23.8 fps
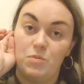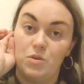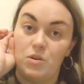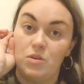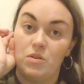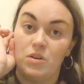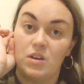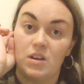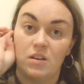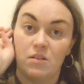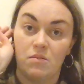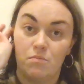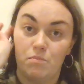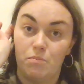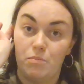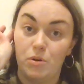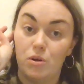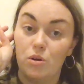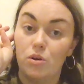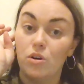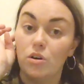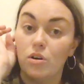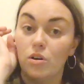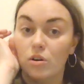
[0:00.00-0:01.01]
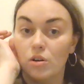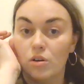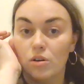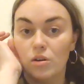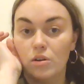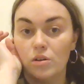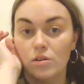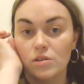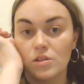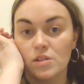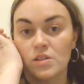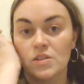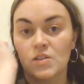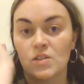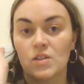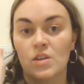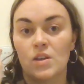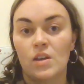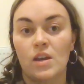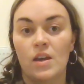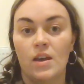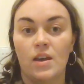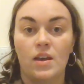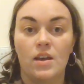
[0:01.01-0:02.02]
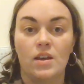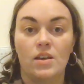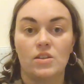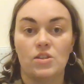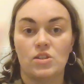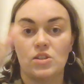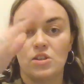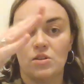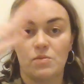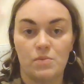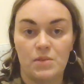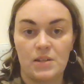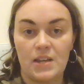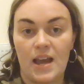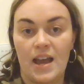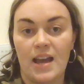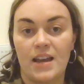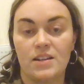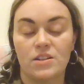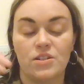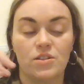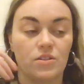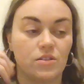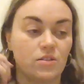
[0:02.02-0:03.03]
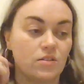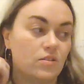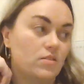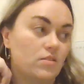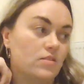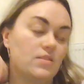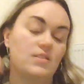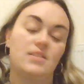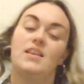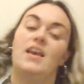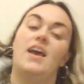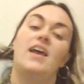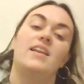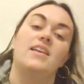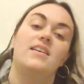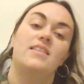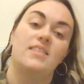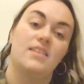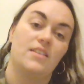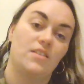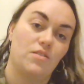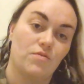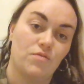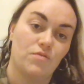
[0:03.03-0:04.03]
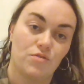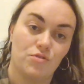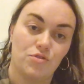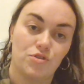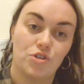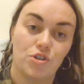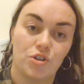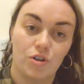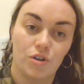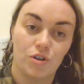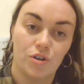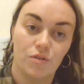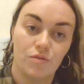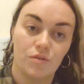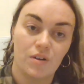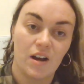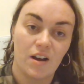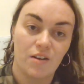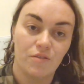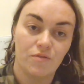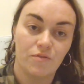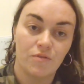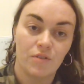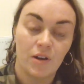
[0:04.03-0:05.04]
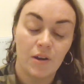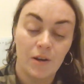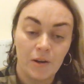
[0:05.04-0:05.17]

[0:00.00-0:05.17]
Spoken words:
You can pause, subtitles, anything you're unsure of.